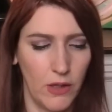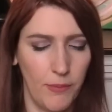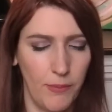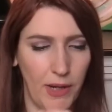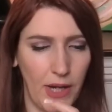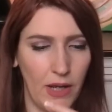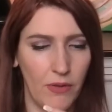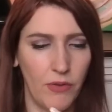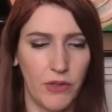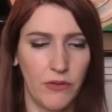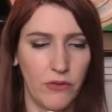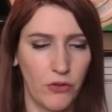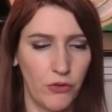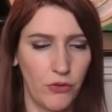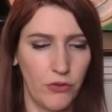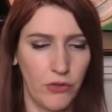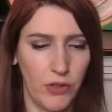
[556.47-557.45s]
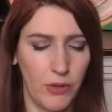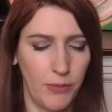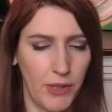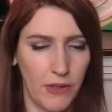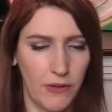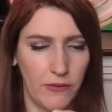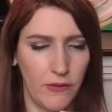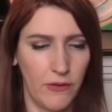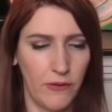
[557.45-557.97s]
but I have uncertainty
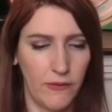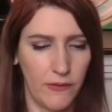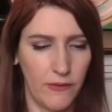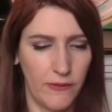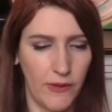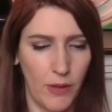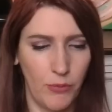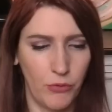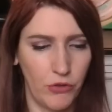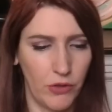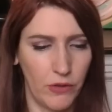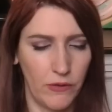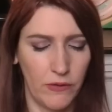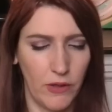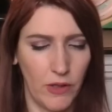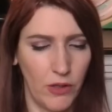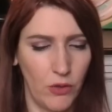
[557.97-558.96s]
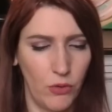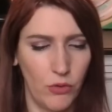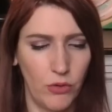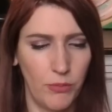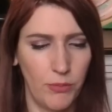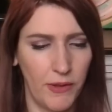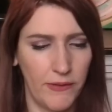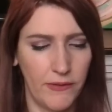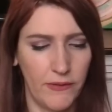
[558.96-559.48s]
because of these deceptions, and I know you're
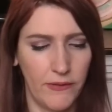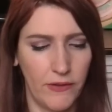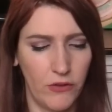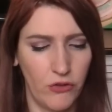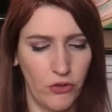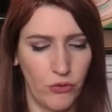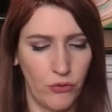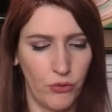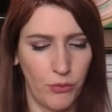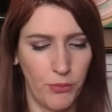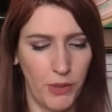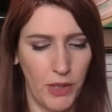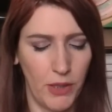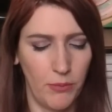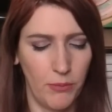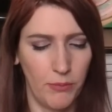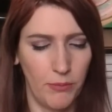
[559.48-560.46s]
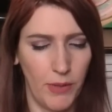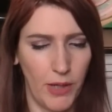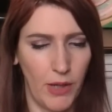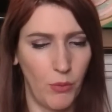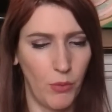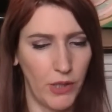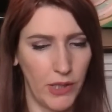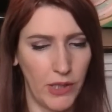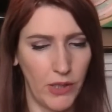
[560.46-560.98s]
the best decision for me, but I
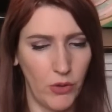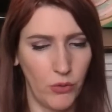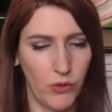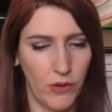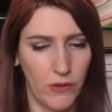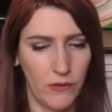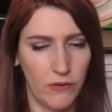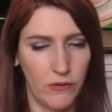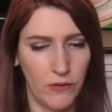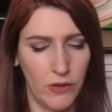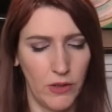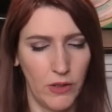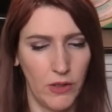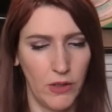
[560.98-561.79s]
want to heal this.